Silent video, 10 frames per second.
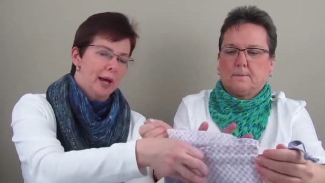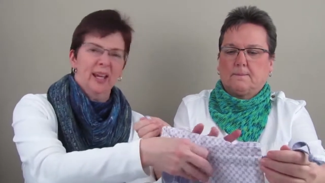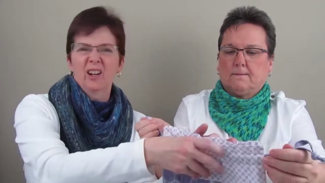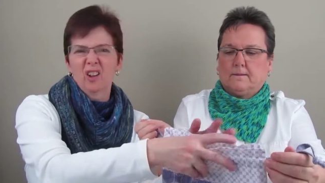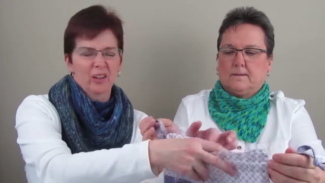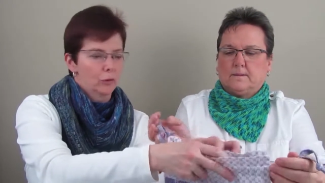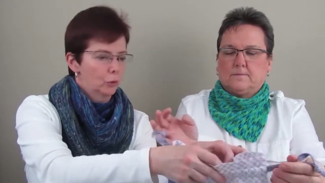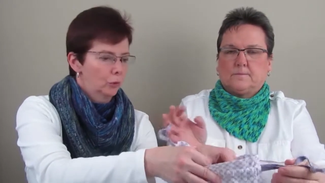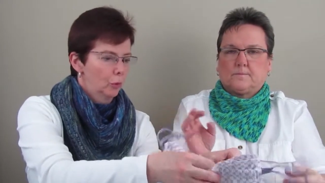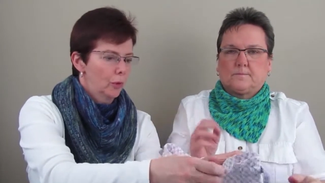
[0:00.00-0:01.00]
Speaker 1: bag, and a lot of you
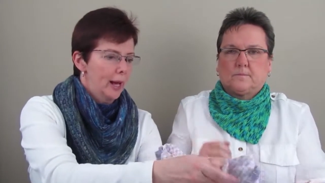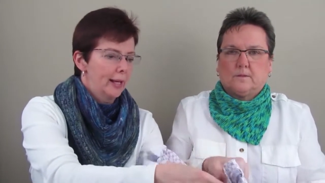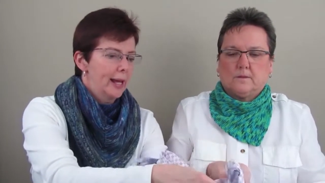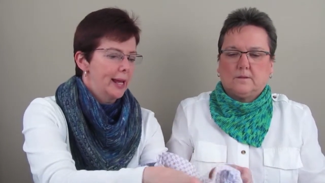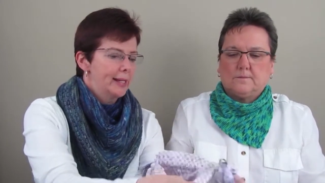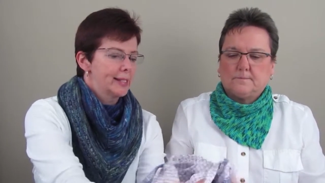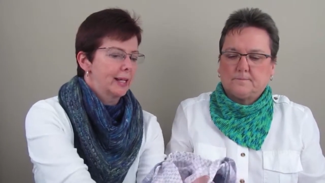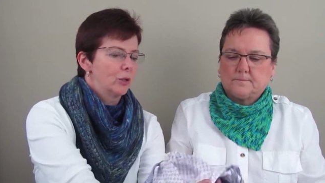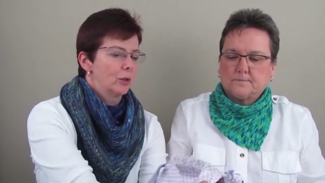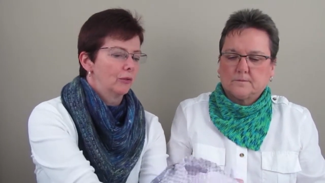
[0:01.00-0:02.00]
will know that, is
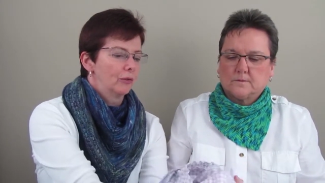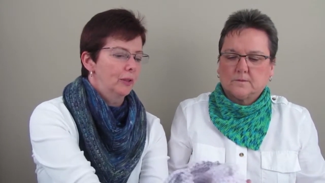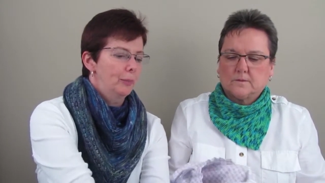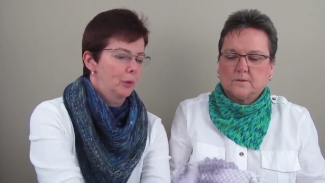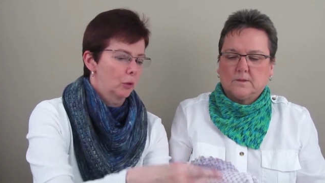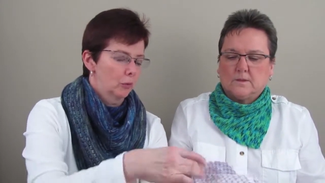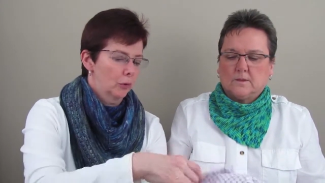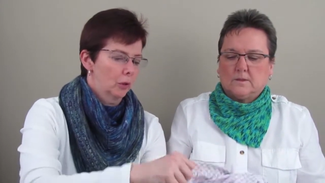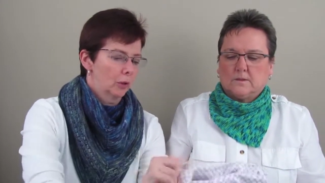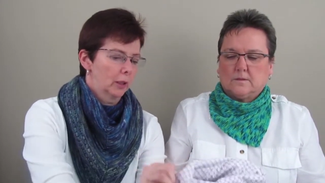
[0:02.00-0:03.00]
that you can flip it
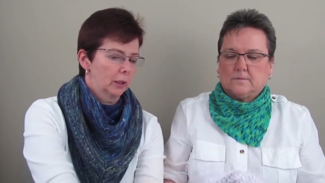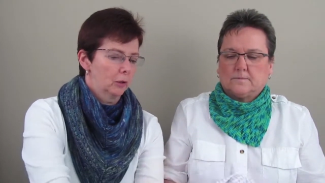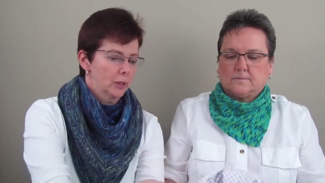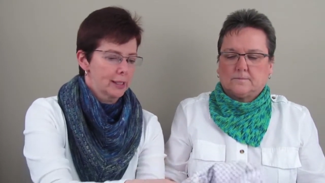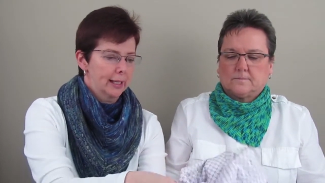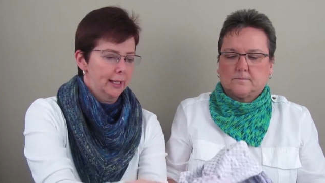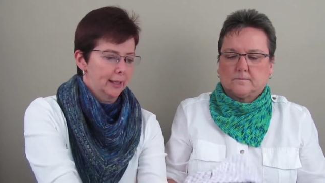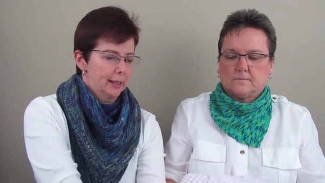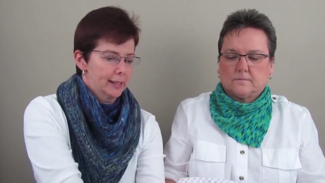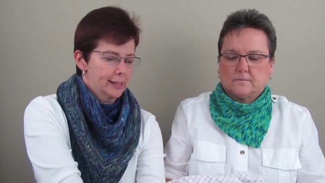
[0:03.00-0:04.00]
over. It looks like
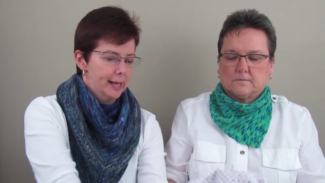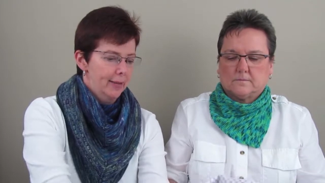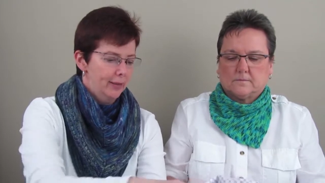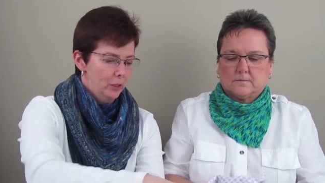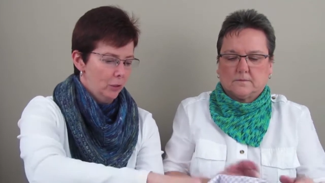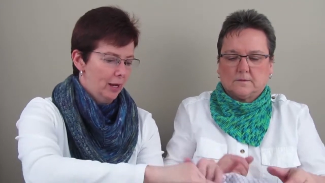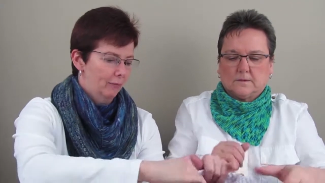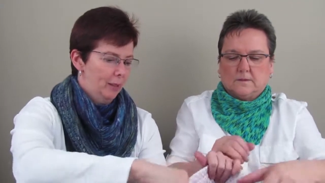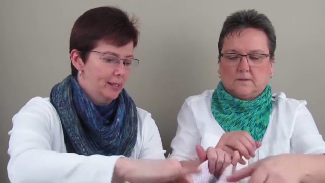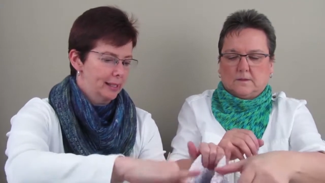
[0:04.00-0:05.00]
this, and then you
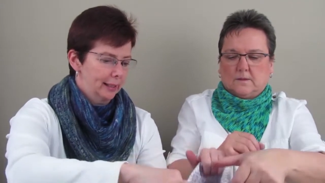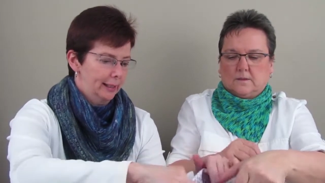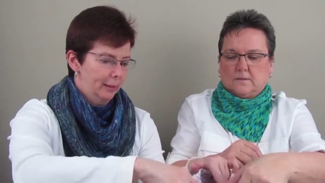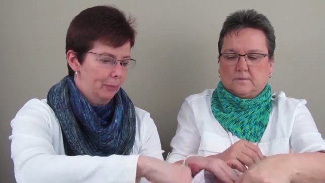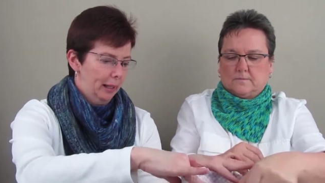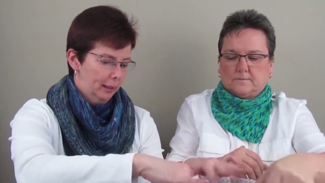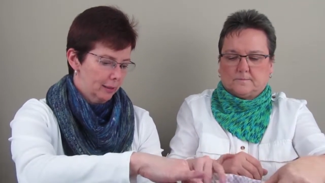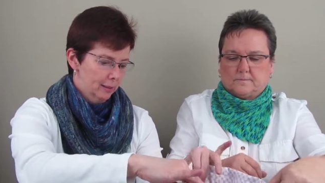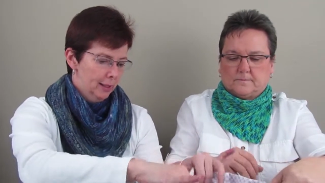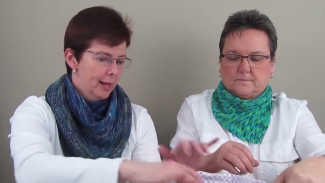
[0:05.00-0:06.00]
have basically a
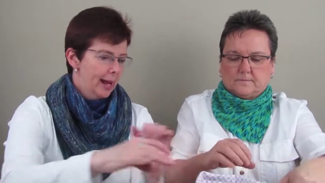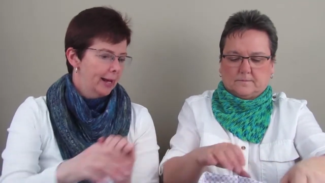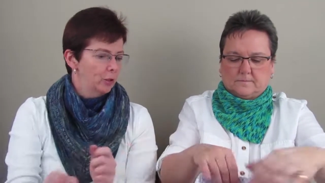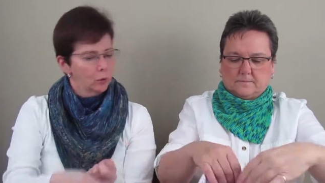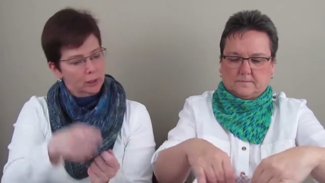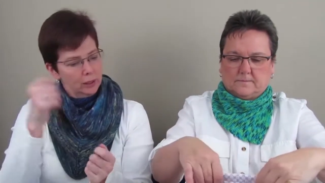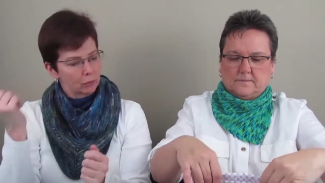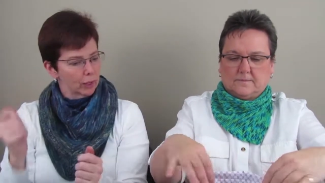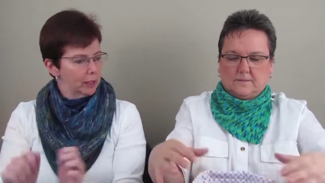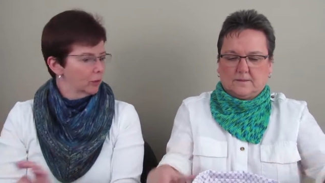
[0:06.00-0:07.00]
bucket, and you can
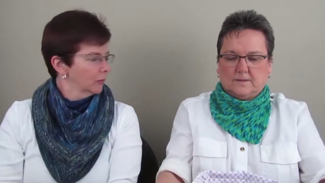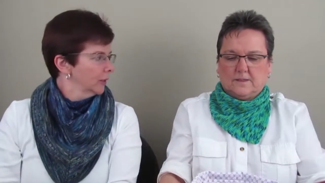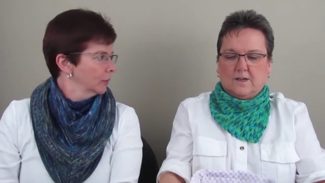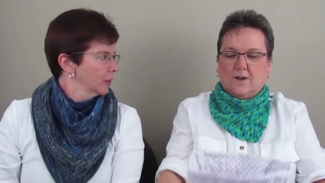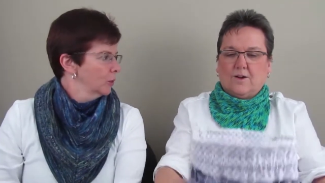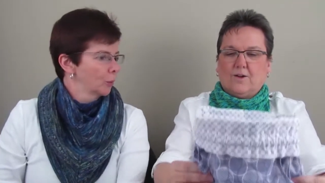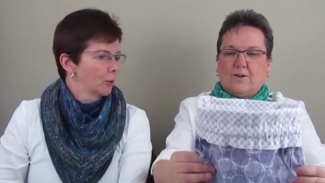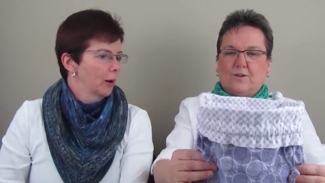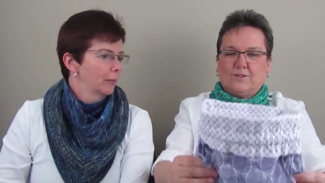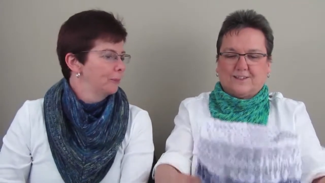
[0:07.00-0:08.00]
knit right out of it with no oh,
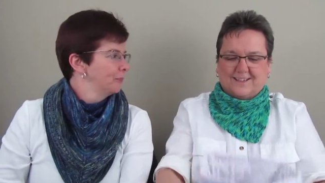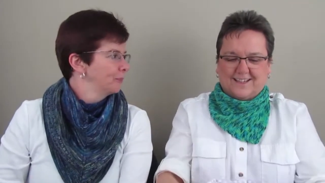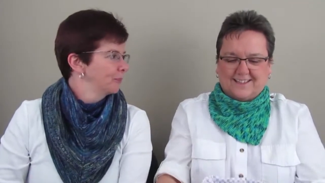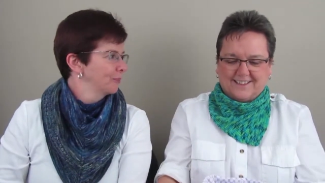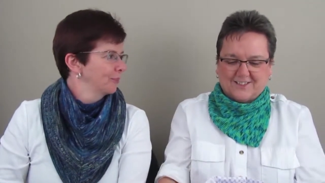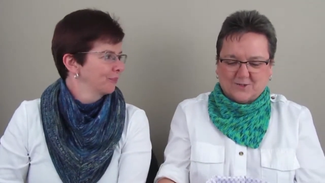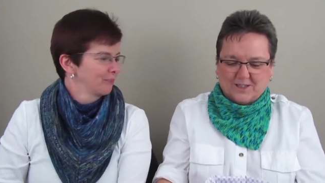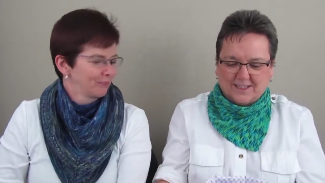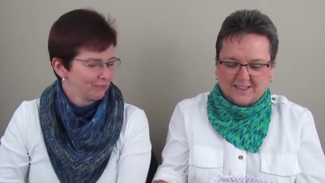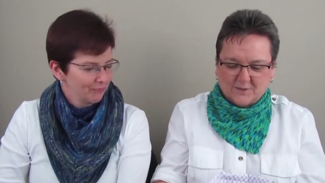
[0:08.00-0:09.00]
problem. Oh, look at that! That's
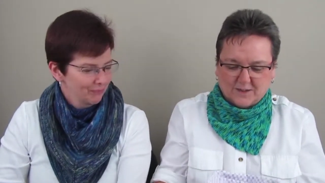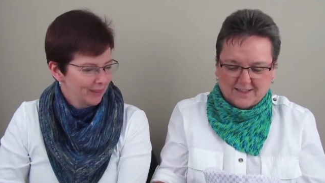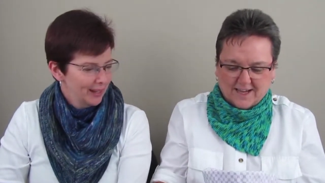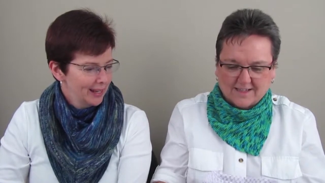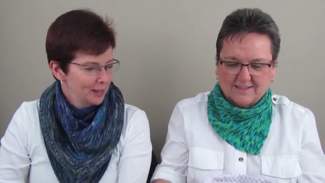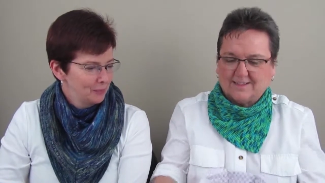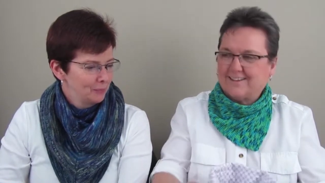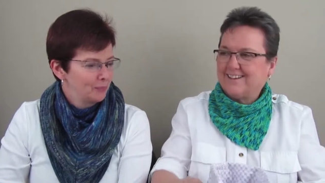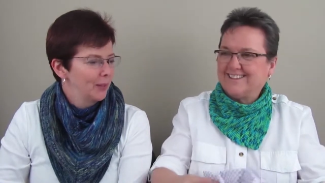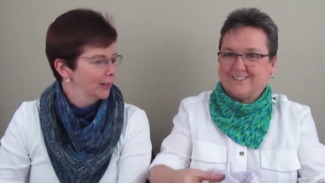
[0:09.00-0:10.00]
great. That's
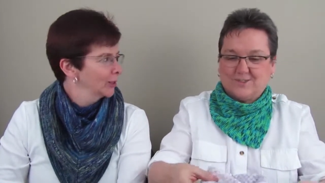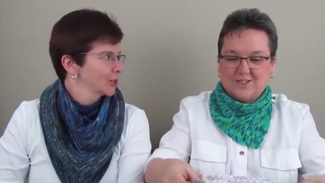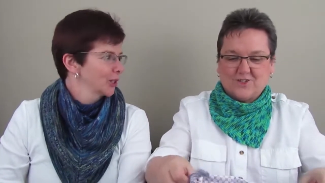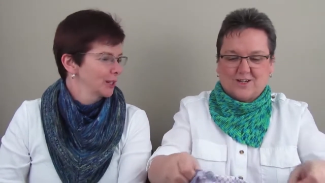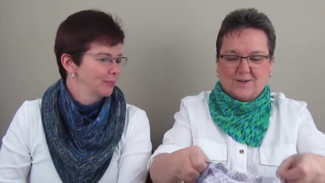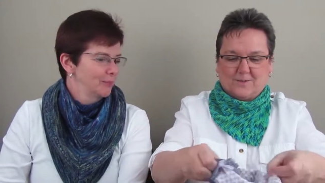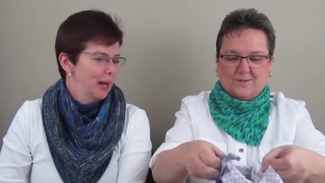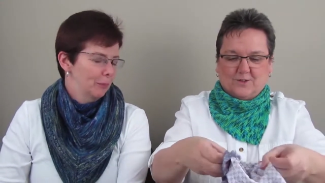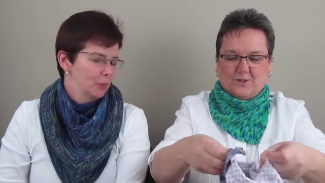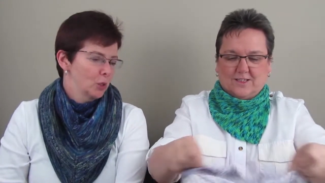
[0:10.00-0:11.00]
fantastic. That great job. Good.
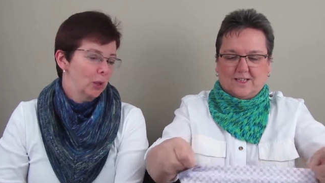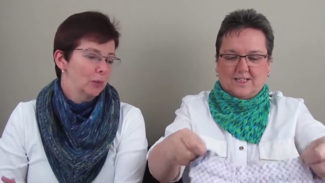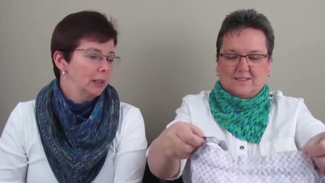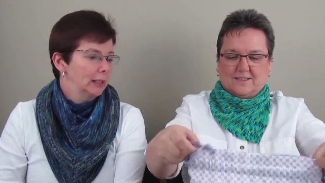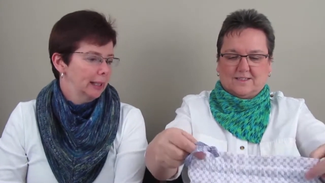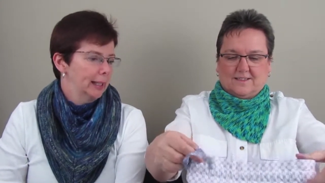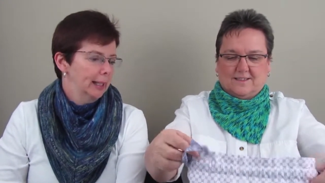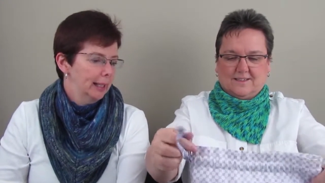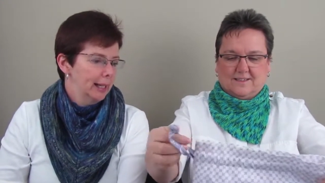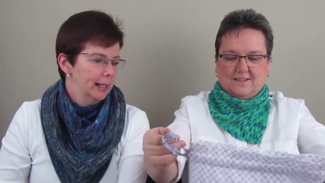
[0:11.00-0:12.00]
Yeah. Good so I really like
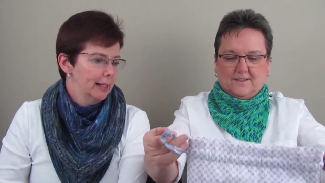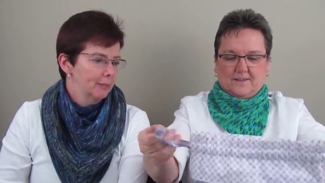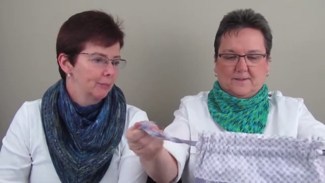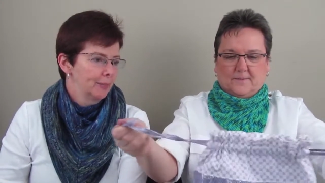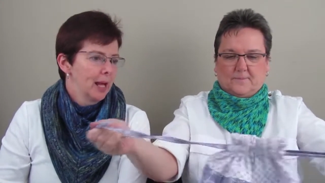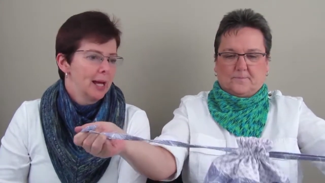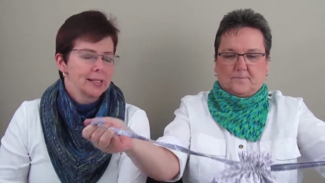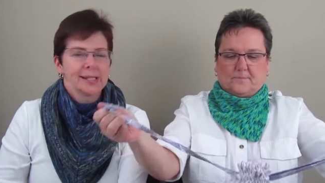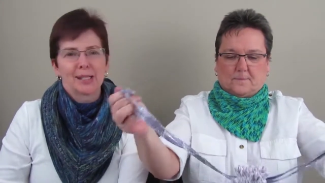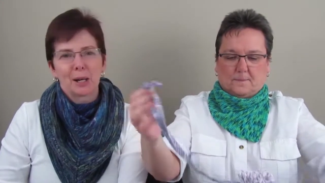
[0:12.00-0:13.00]
it, and I'm,
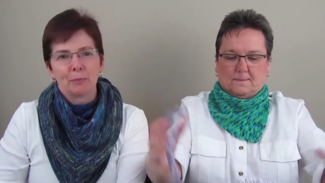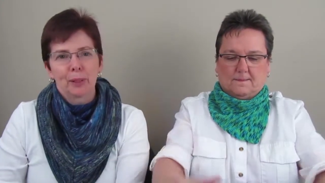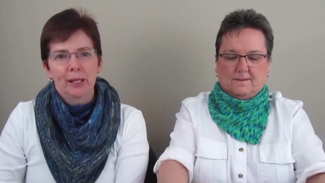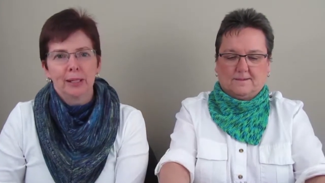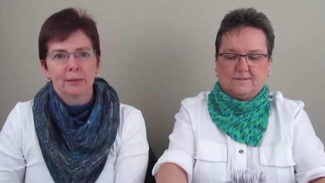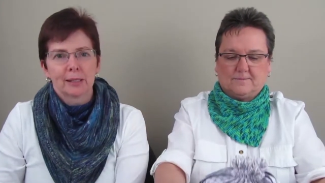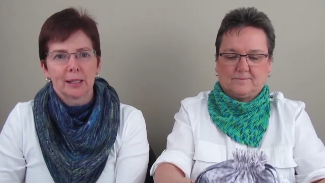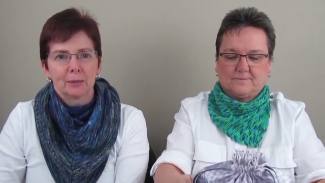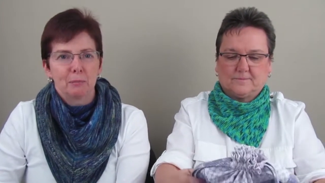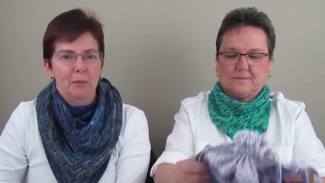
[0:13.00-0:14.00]
as I said, I'm planning
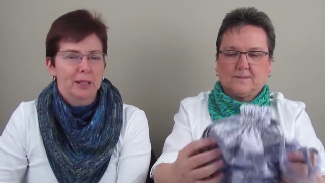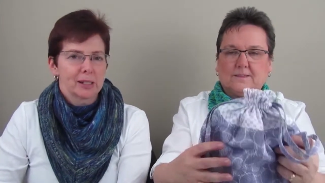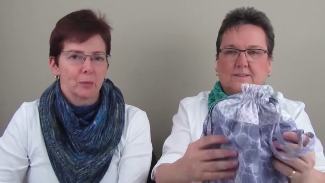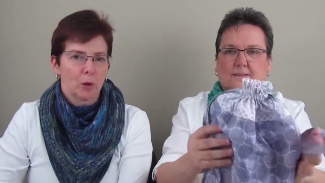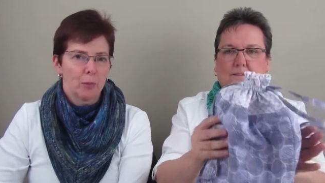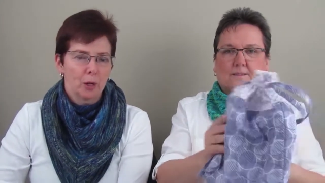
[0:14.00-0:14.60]
to make some more.